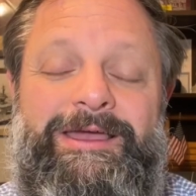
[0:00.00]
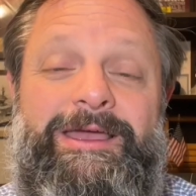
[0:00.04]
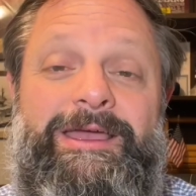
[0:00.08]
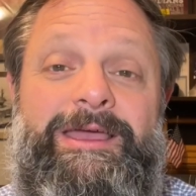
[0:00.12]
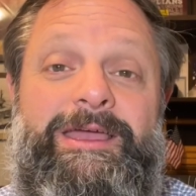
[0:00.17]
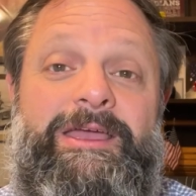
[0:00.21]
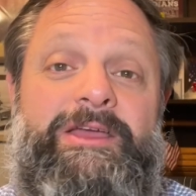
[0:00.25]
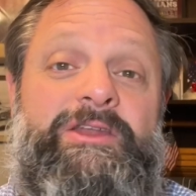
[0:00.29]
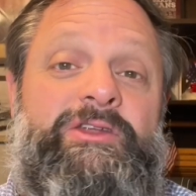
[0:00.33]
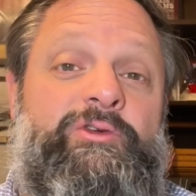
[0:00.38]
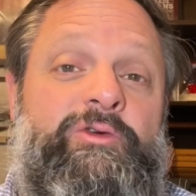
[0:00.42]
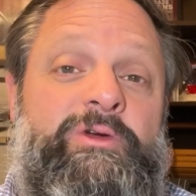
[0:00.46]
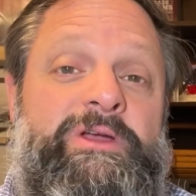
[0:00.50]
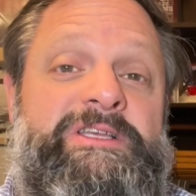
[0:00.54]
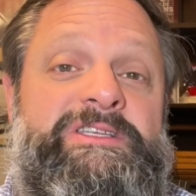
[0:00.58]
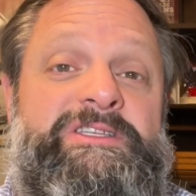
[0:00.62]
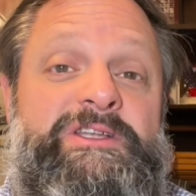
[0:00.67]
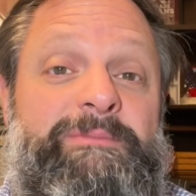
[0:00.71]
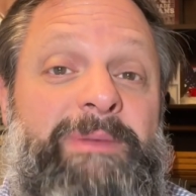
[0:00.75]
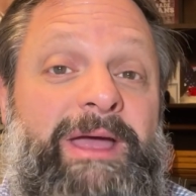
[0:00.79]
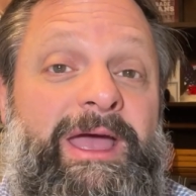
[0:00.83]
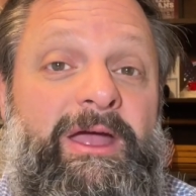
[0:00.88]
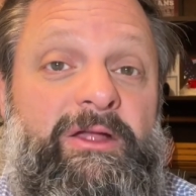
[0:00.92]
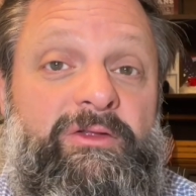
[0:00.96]
Increased
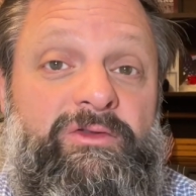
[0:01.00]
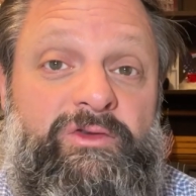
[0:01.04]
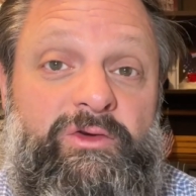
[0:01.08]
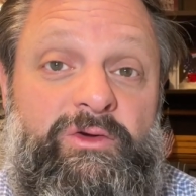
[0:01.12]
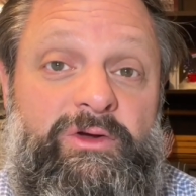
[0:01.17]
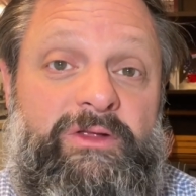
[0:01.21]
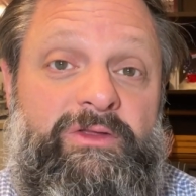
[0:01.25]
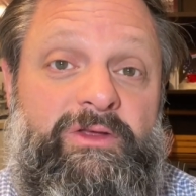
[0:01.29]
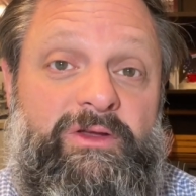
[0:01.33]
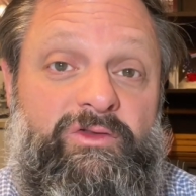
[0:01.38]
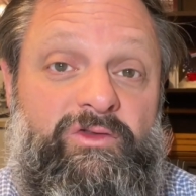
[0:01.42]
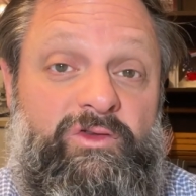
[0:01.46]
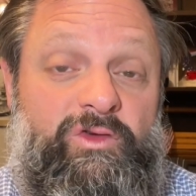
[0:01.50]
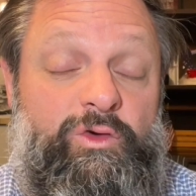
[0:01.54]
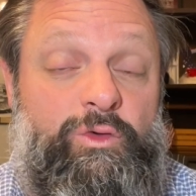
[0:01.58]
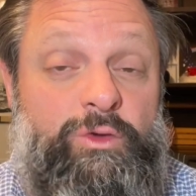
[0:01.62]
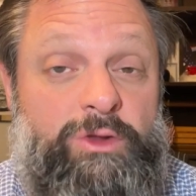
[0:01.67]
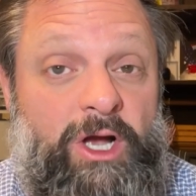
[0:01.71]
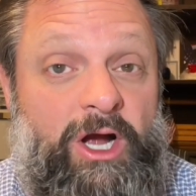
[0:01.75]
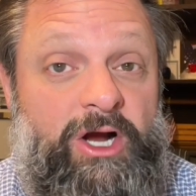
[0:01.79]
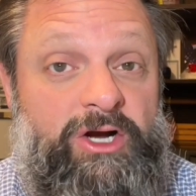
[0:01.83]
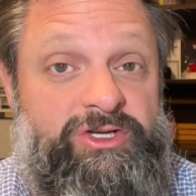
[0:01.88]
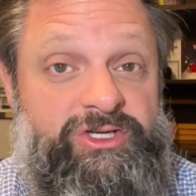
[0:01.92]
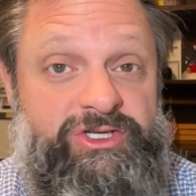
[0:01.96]
demand due to the two
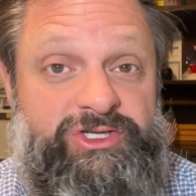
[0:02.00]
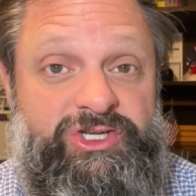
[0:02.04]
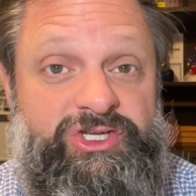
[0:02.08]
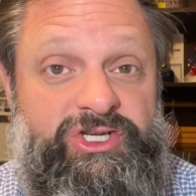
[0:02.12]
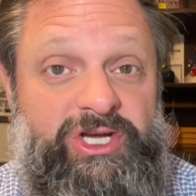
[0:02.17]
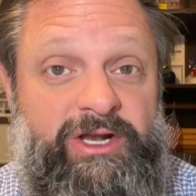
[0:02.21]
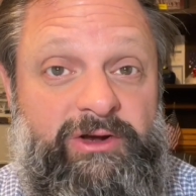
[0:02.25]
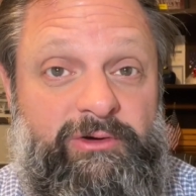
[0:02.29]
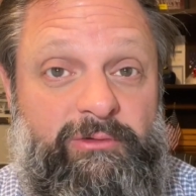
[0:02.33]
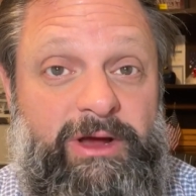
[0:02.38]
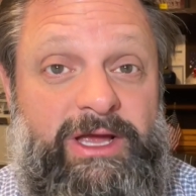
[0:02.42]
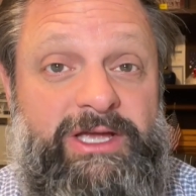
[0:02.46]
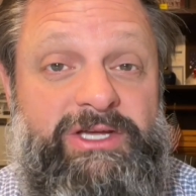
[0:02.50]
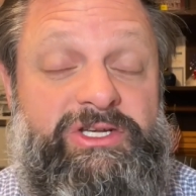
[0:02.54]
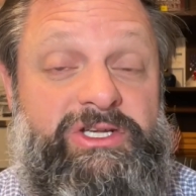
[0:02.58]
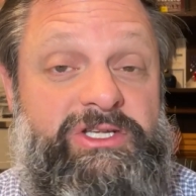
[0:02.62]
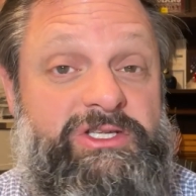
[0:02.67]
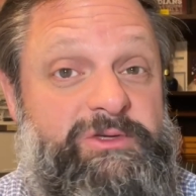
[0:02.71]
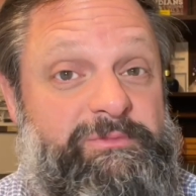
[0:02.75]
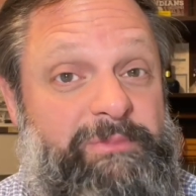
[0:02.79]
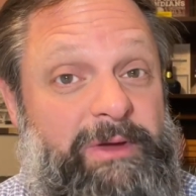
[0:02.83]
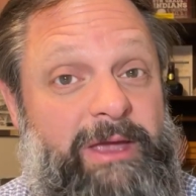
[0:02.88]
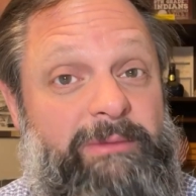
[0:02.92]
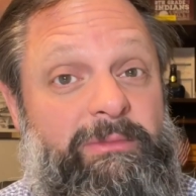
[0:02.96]
largest
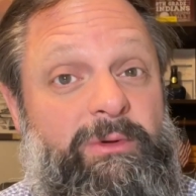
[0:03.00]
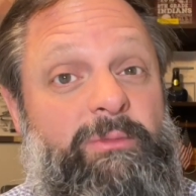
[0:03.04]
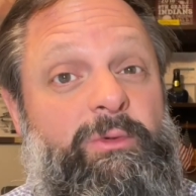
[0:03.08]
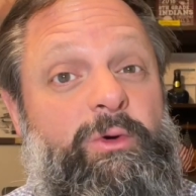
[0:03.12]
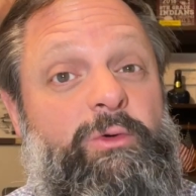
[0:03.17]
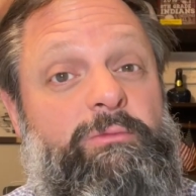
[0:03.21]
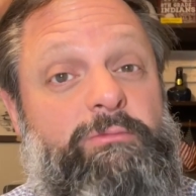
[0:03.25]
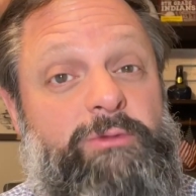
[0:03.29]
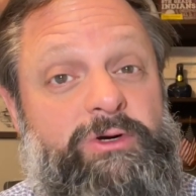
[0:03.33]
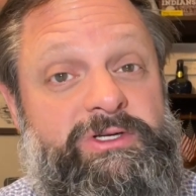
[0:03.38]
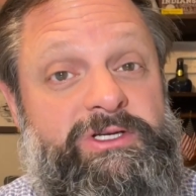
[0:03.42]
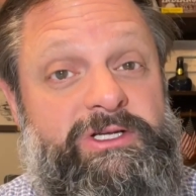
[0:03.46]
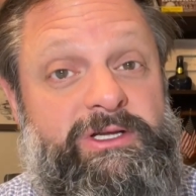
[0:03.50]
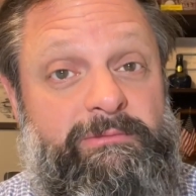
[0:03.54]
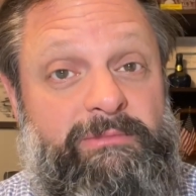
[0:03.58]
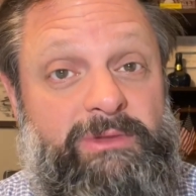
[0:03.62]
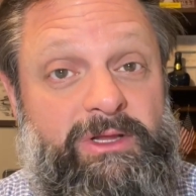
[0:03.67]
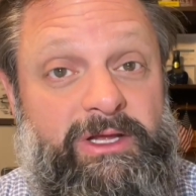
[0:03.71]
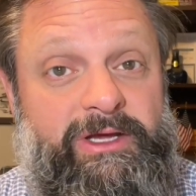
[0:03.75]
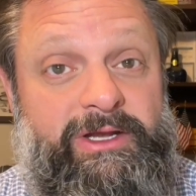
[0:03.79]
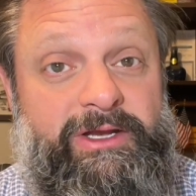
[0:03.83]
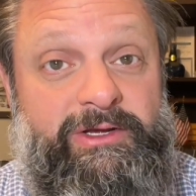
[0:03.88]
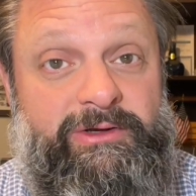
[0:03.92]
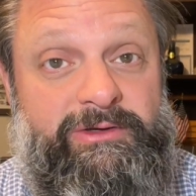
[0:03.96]
generations, baby boomers and
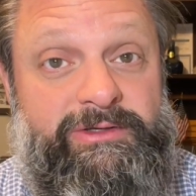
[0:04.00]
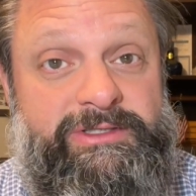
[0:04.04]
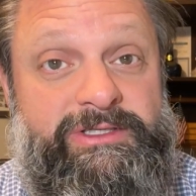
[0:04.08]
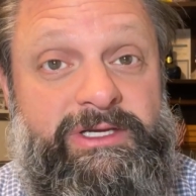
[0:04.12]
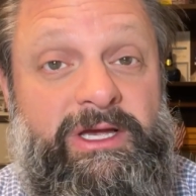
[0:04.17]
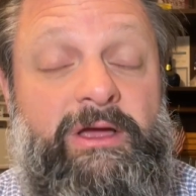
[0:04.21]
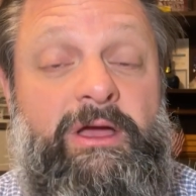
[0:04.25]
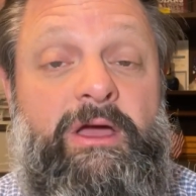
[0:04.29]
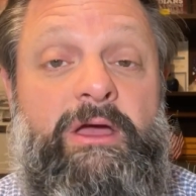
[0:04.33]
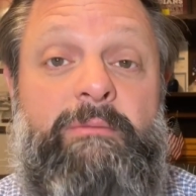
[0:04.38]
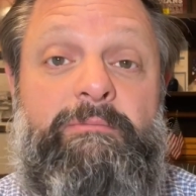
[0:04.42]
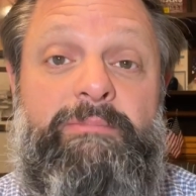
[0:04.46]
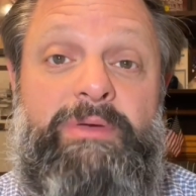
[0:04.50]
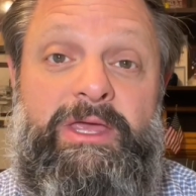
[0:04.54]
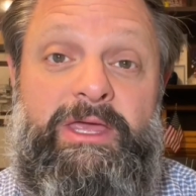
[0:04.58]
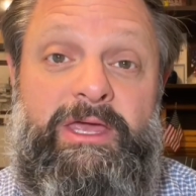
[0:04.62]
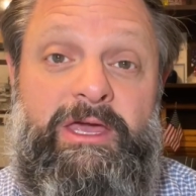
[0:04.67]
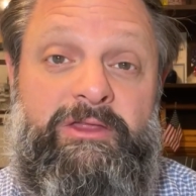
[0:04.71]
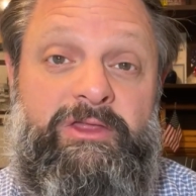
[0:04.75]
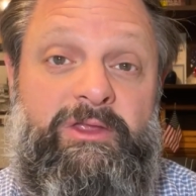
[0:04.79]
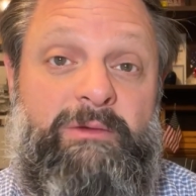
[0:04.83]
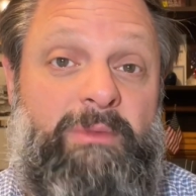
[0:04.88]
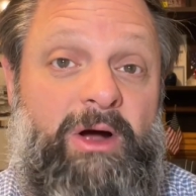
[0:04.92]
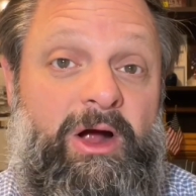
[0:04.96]
millennials, being
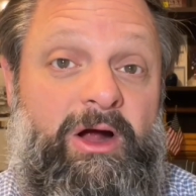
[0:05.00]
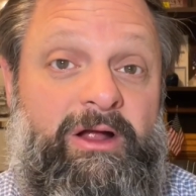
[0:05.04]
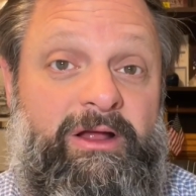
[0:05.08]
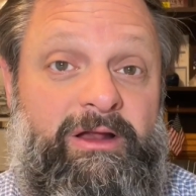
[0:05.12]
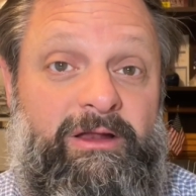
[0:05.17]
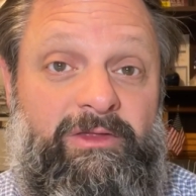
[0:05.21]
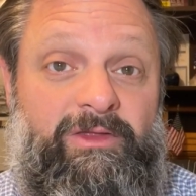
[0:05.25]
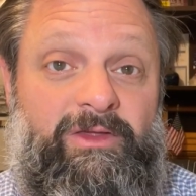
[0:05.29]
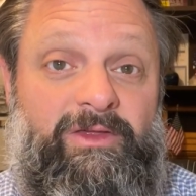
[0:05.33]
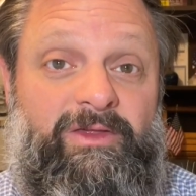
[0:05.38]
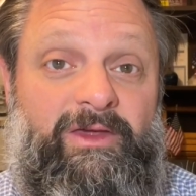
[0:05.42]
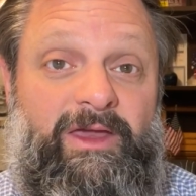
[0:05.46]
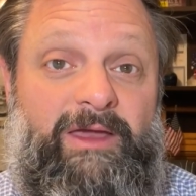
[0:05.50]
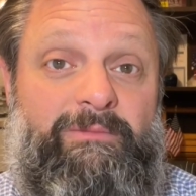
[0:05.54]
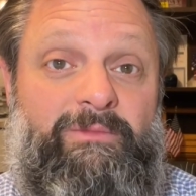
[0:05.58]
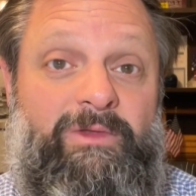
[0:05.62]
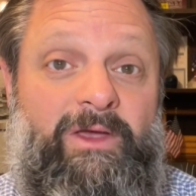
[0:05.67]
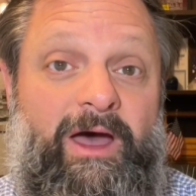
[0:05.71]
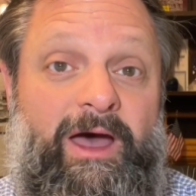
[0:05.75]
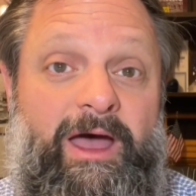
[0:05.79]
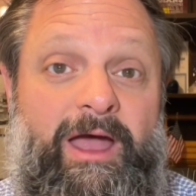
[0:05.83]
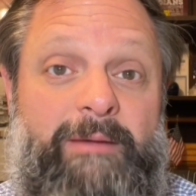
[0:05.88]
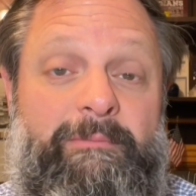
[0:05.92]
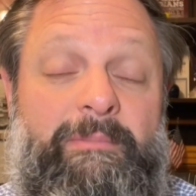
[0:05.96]
in the market at the same
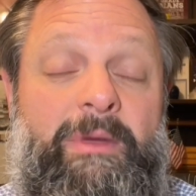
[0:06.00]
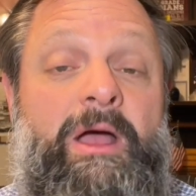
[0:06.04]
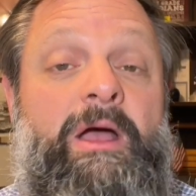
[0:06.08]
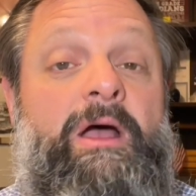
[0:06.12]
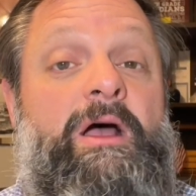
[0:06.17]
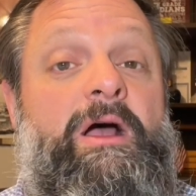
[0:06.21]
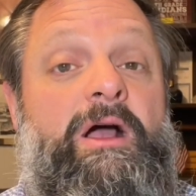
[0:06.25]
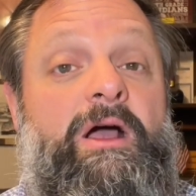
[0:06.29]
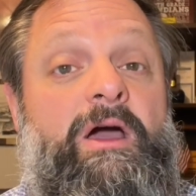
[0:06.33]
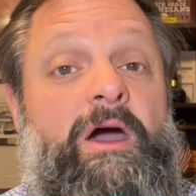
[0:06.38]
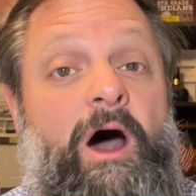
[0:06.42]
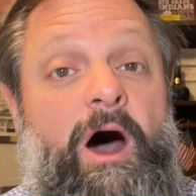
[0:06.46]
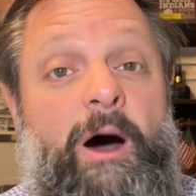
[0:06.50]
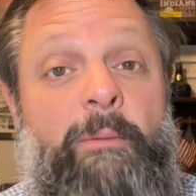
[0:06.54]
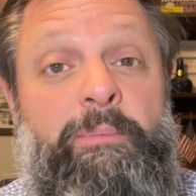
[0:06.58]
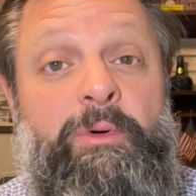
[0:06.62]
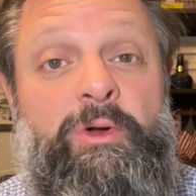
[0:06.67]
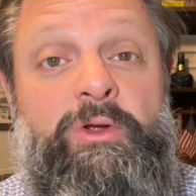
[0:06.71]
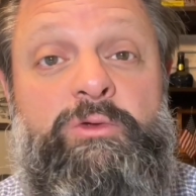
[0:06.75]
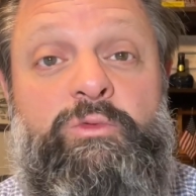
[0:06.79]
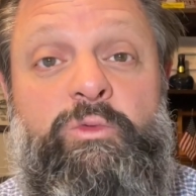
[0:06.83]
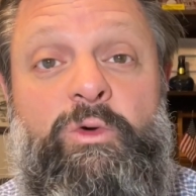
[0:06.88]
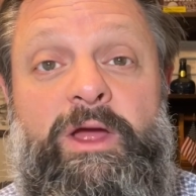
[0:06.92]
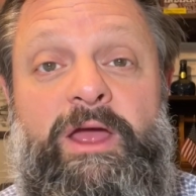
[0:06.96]
time,
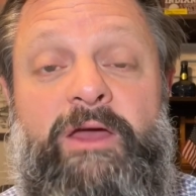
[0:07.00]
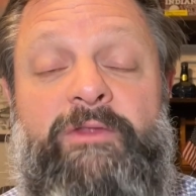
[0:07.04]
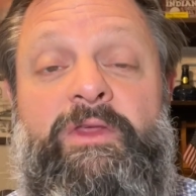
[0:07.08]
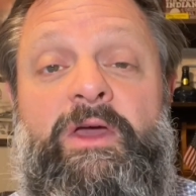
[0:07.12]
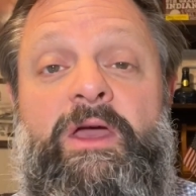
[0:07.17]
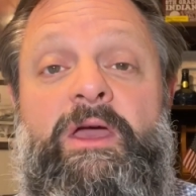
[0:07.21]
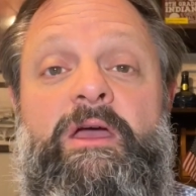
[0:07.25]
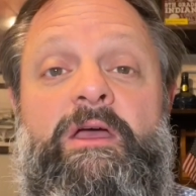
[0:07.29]
coupled with